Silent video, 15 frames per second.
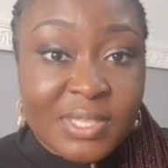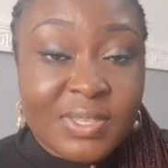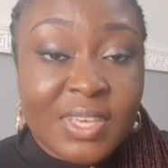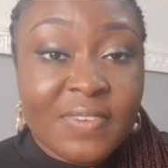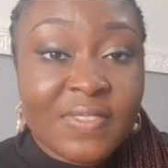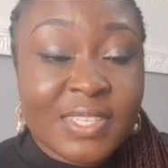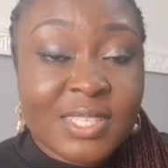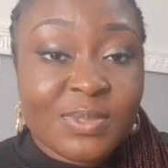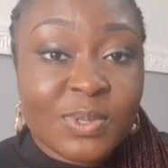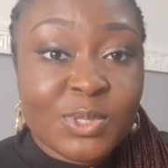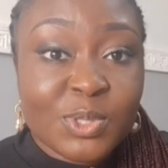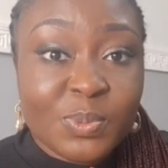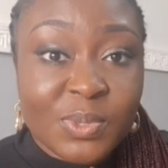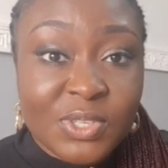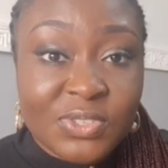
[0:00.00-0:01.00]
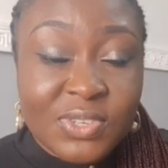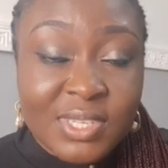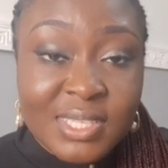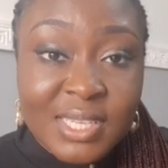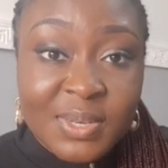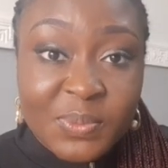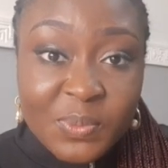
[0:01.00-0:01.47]
So if this is what you'll be
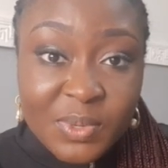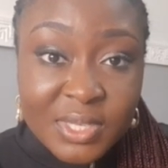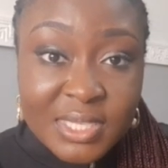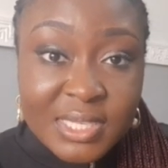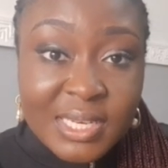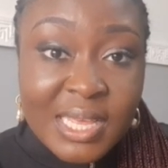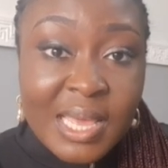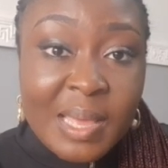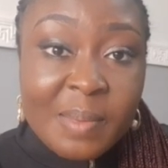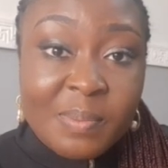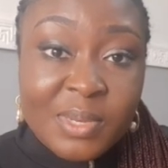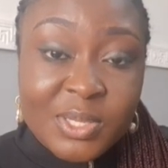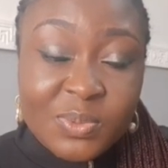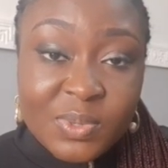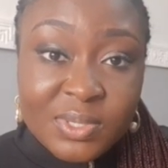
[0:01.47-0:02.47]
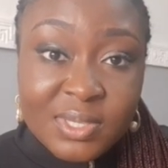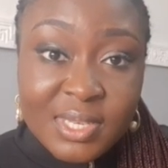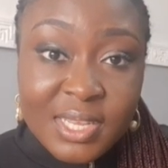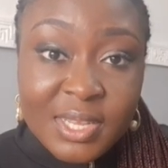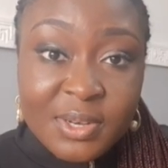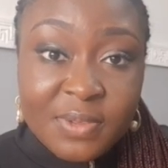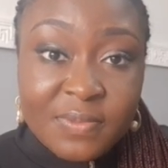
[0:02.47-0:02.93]
interested in watching, please watch to
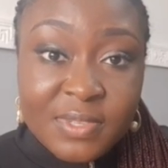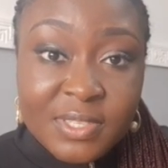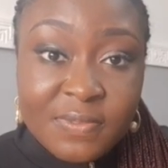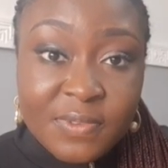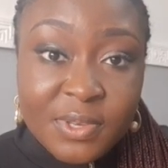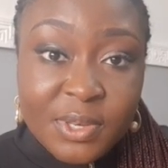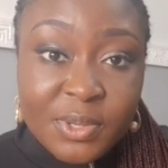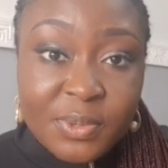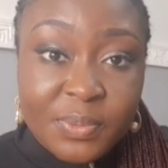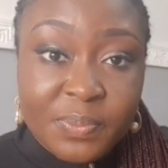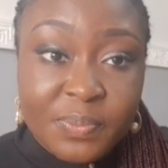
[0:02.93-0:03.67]
the end of this video.